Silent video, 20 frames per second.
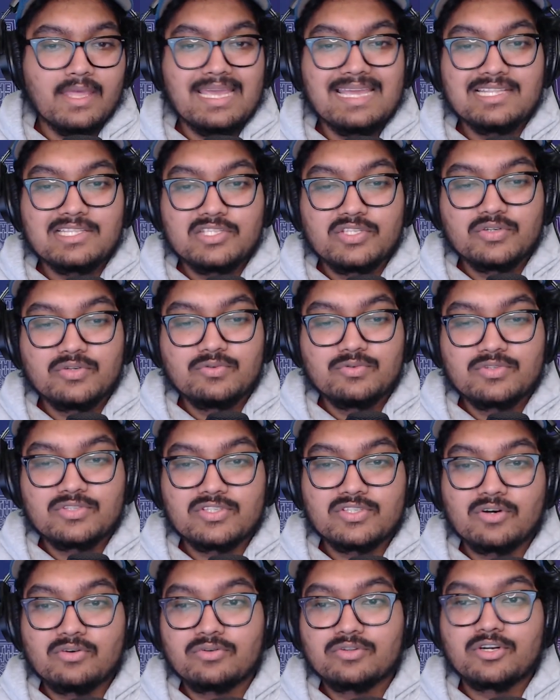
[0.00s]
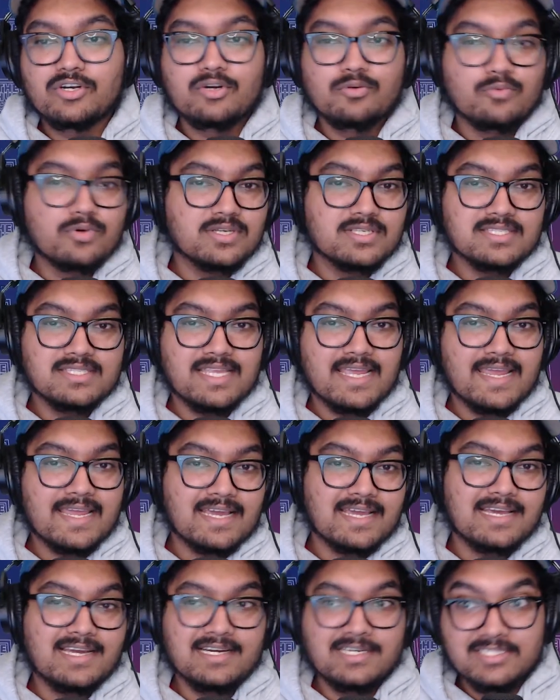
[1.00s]
and two, Solder was
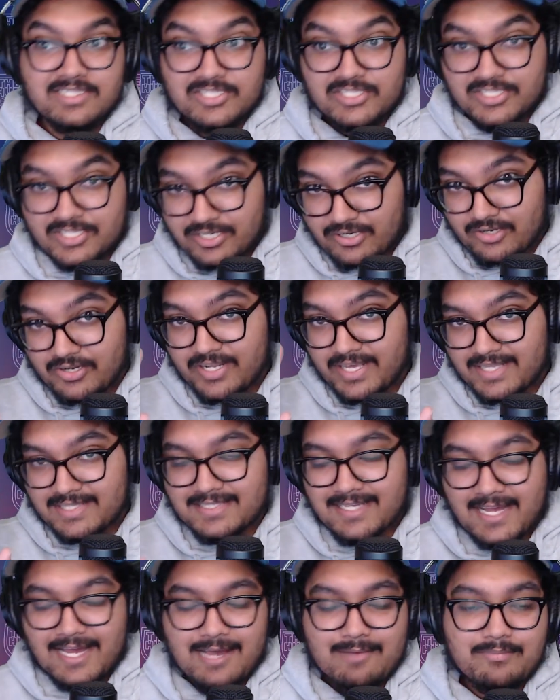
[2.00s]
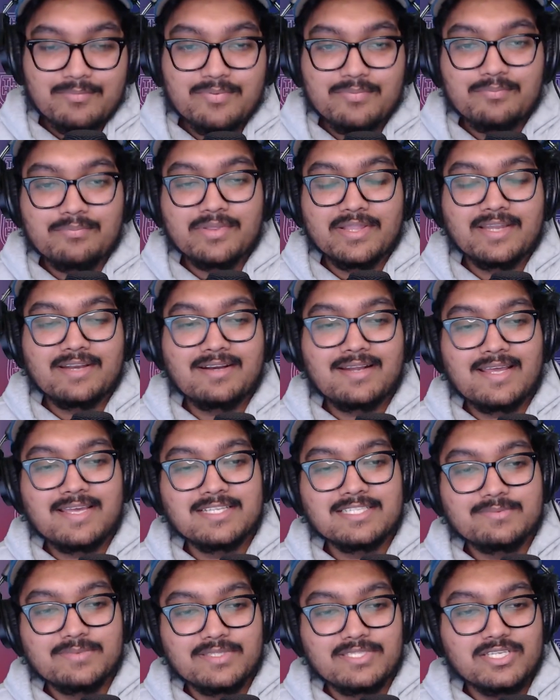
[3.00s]
like considered a top player at
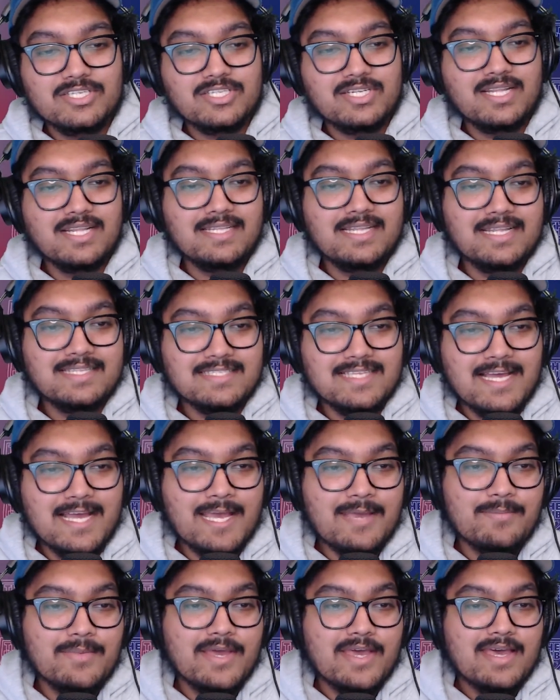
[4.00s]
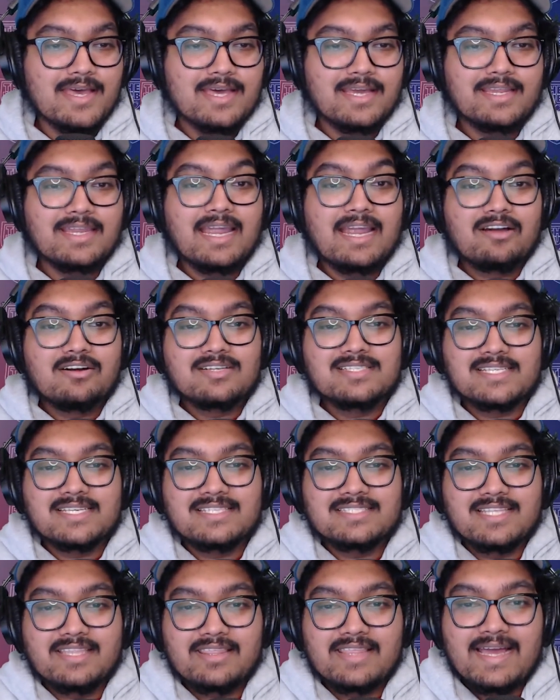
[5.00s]
his position at that time. Karras
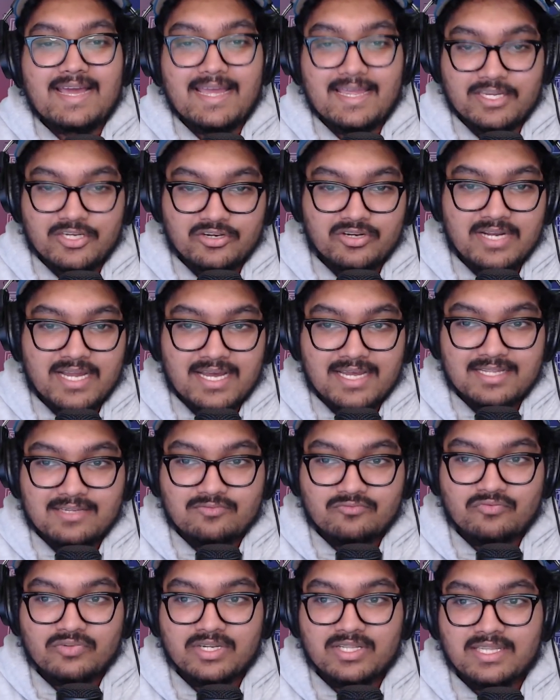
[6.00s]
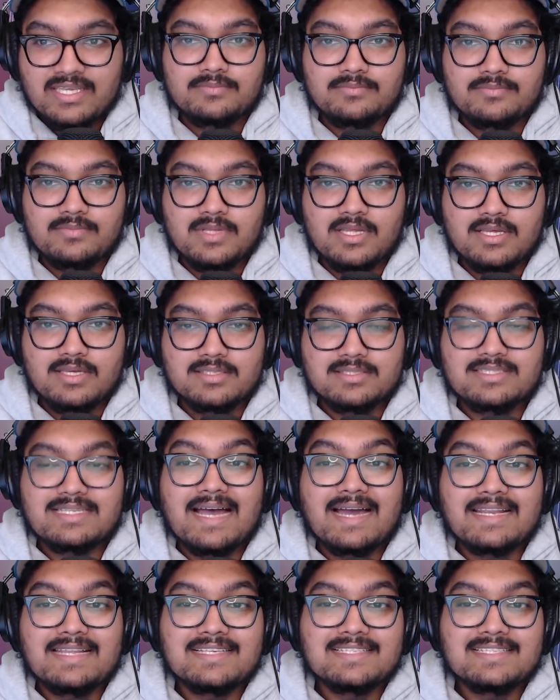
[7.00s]
isn't that. You're not really signing